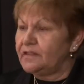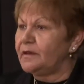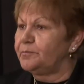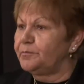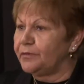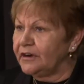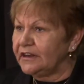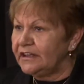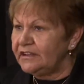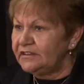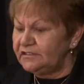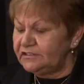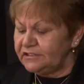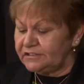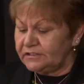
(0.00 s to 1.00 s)
the
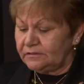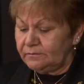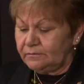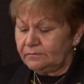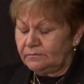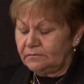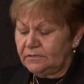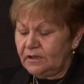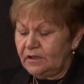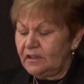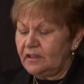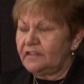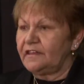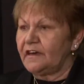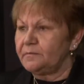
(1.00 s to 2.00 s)
brilliance,
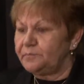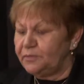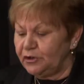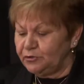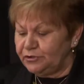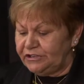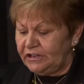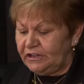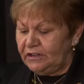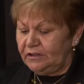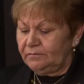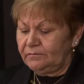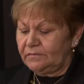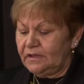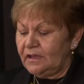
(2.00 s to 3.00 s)
the
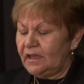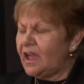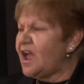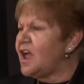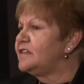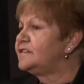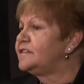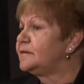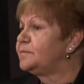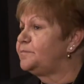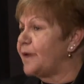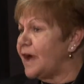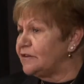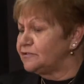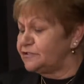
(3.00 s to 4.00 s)
beauty, and the
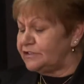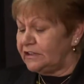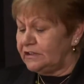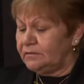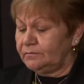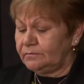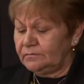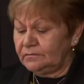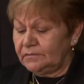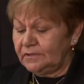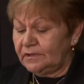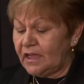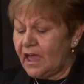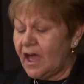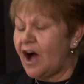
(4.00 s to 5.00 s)
bounty
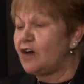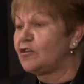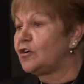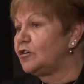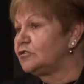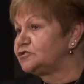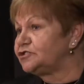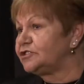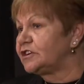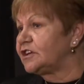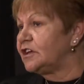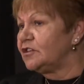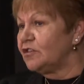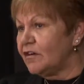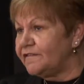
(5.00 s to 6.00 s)
our culture
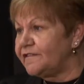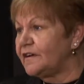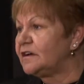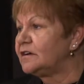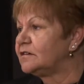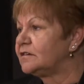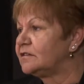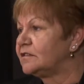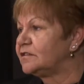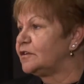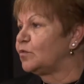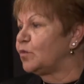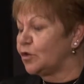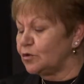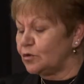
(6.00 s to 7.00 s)
can offer
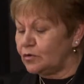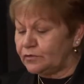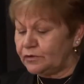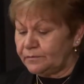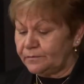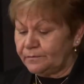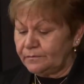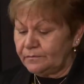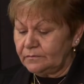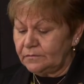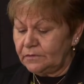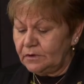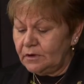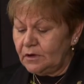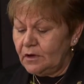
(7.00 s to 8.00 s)
the world.
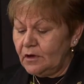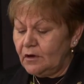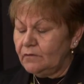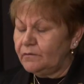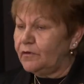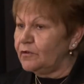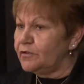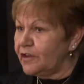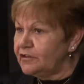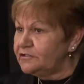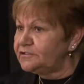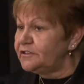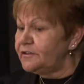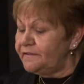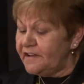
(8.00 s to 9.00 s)
For
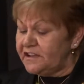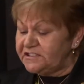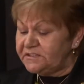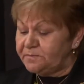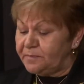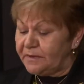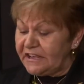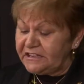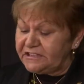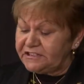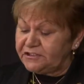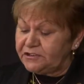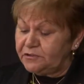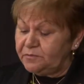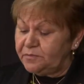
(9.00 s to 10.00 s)
those of us
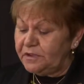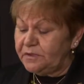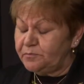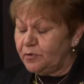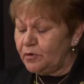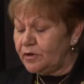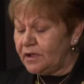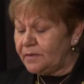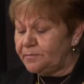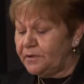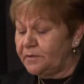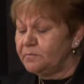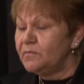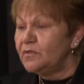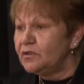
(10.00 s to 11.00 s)
blessed to be brought
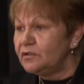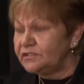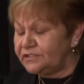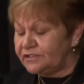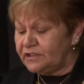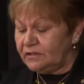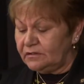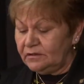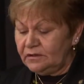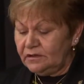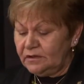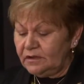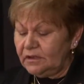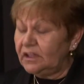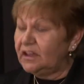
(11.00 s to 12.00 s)
up immersed
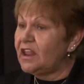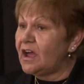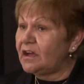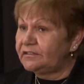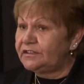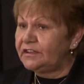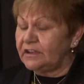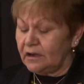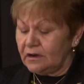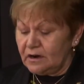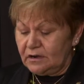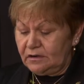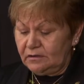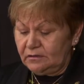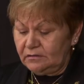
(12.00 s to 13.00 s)
in our
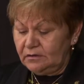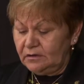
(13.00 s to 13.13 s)
tikanga,